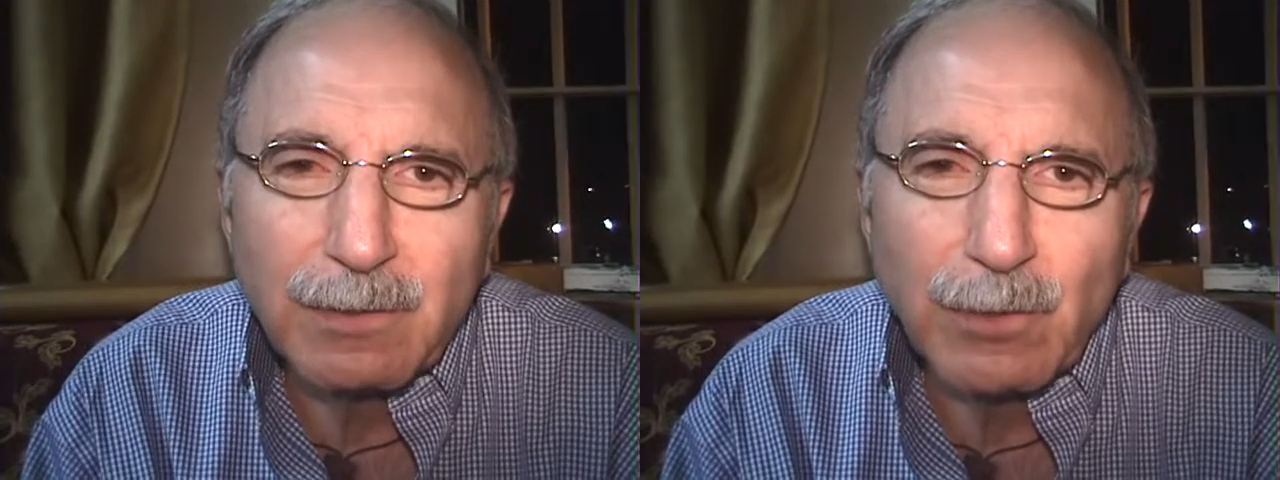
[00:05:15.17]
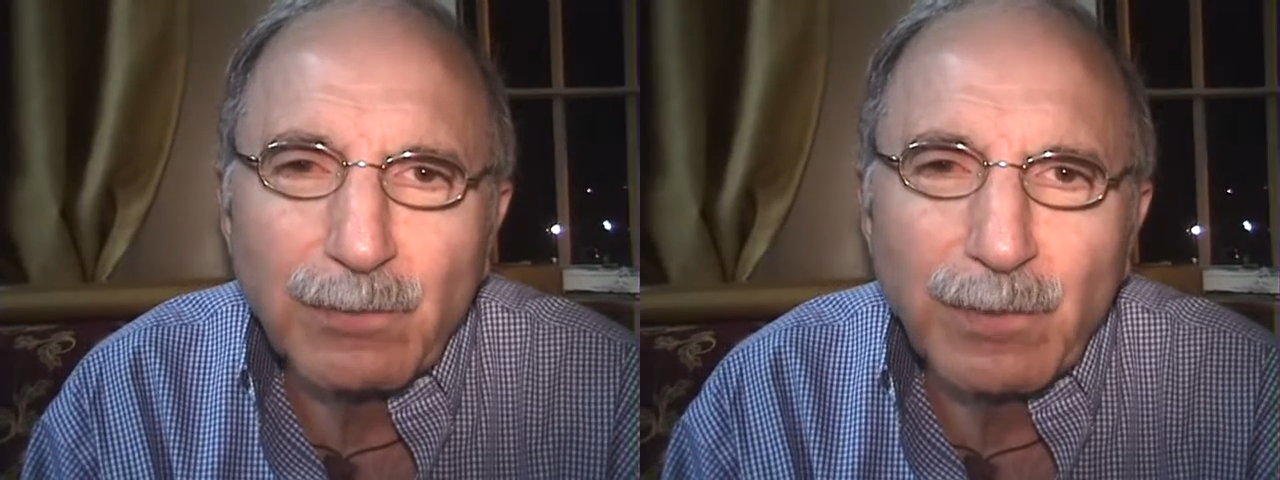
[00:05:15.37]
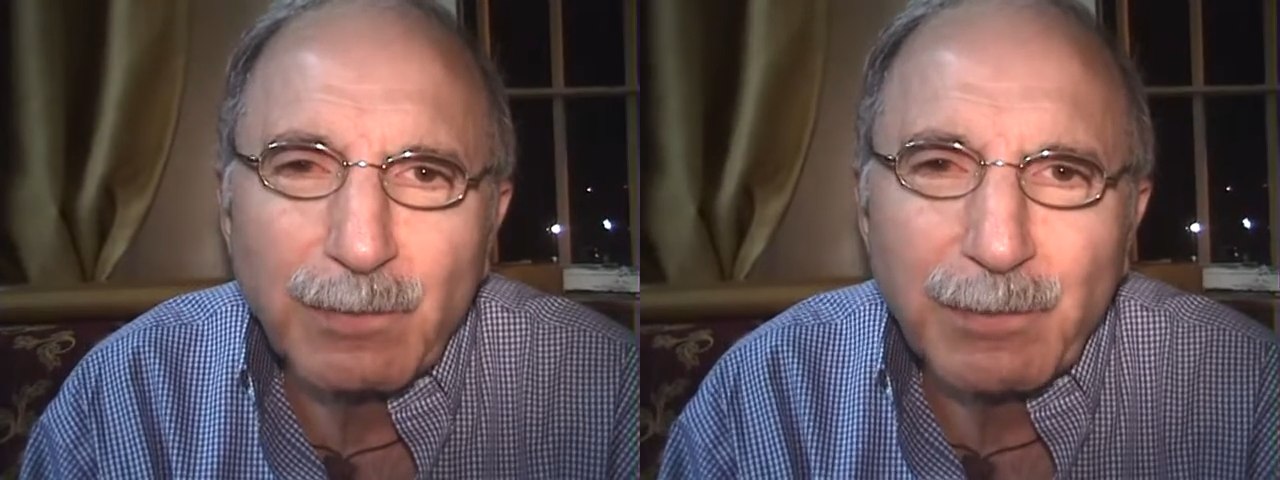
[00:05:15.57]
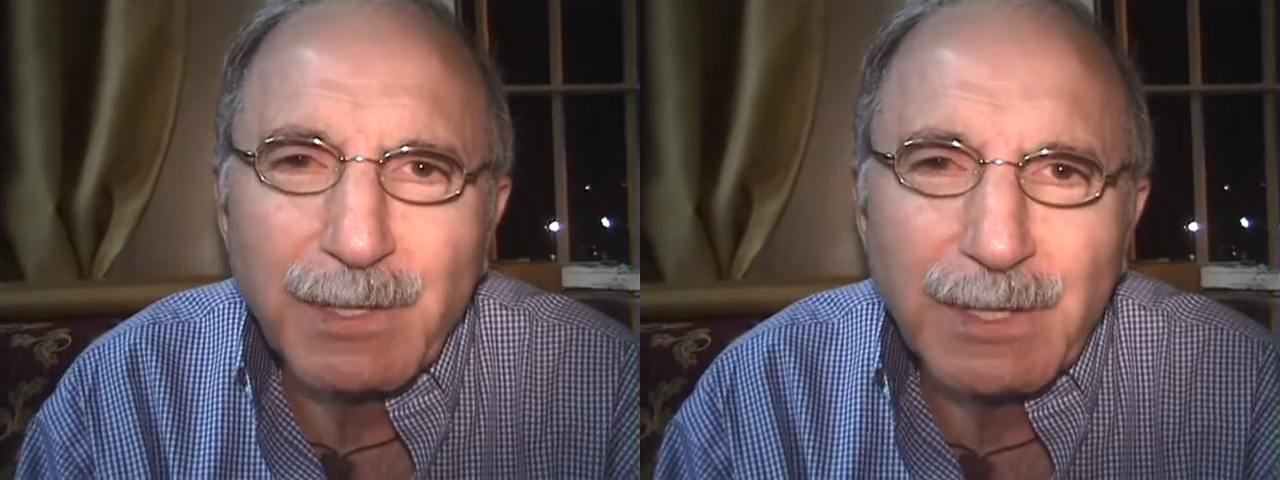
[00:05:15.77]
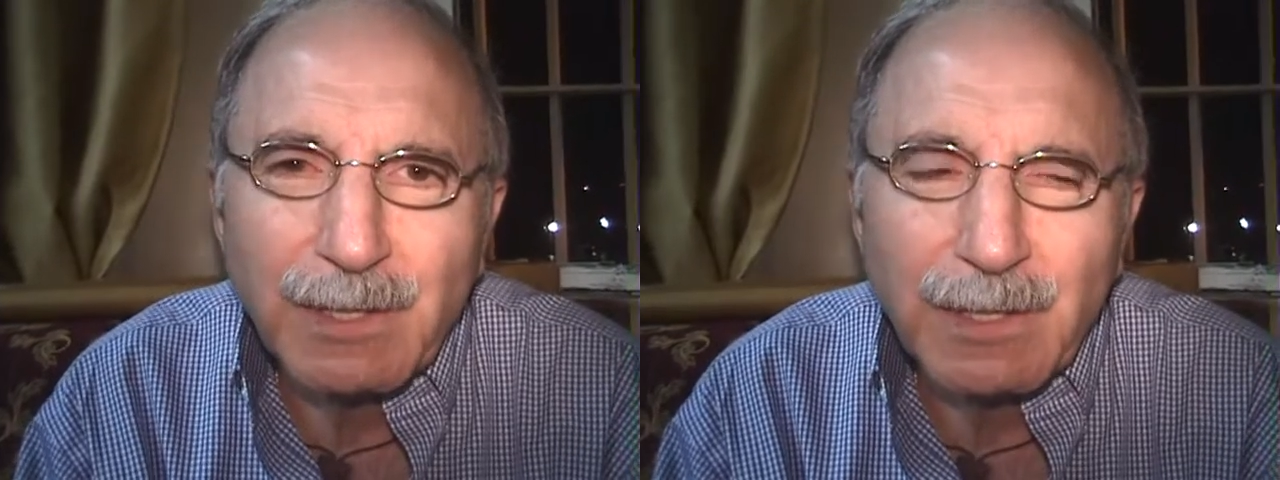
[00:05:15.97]
not from the
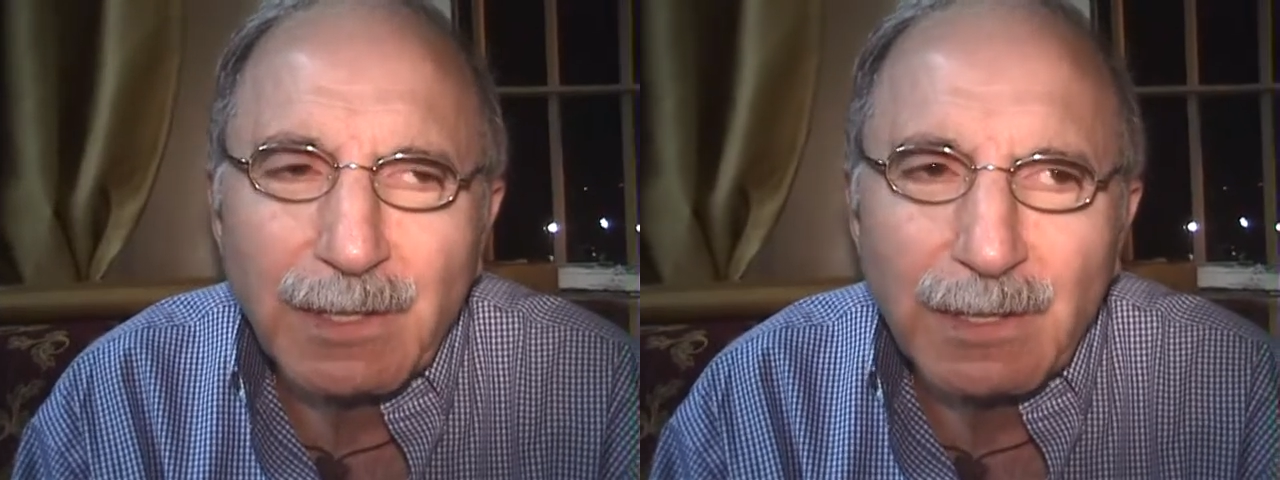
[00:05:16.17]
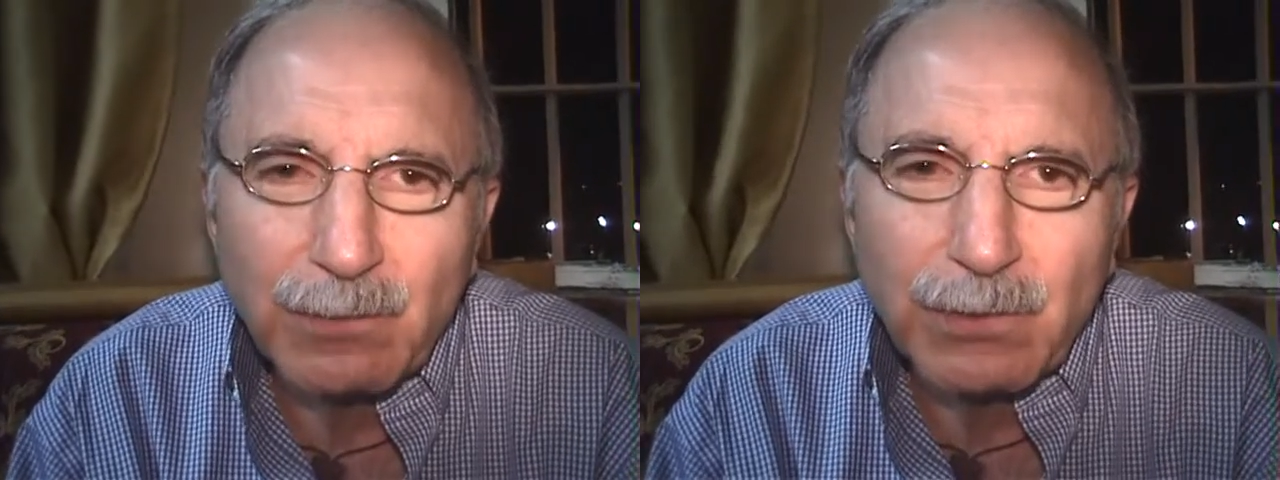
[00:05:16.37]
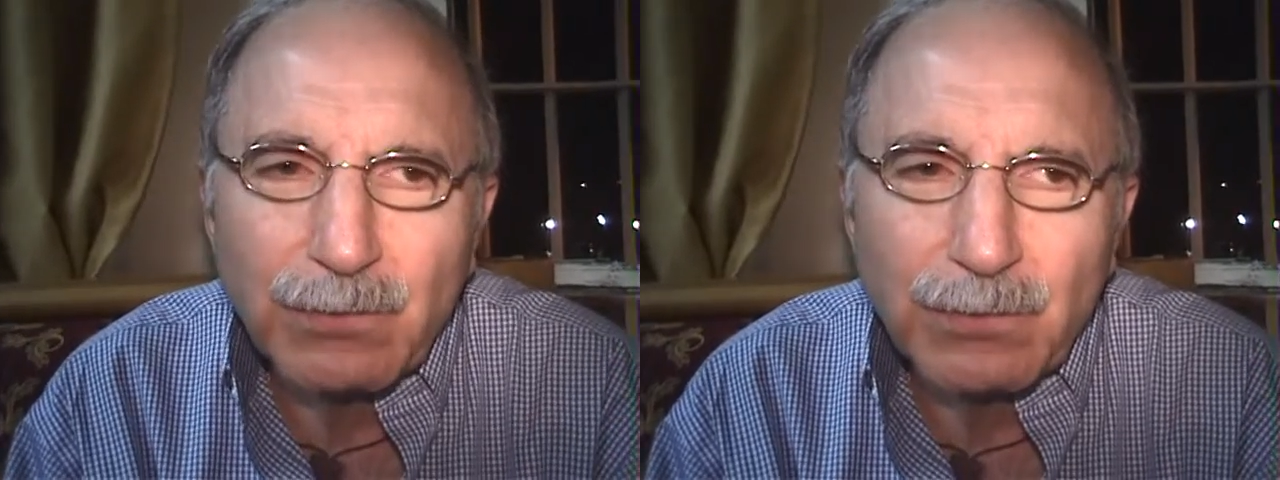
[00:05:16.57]
beginning, and I wish.